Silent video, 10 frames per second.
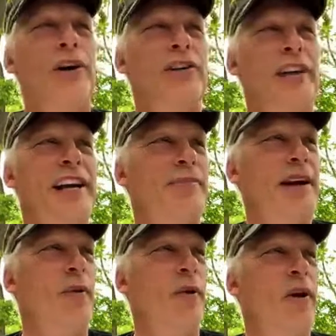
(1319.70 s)
Which leads
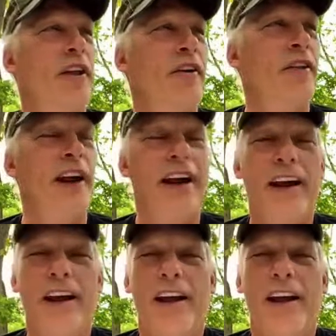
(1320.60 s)
me to one other thing.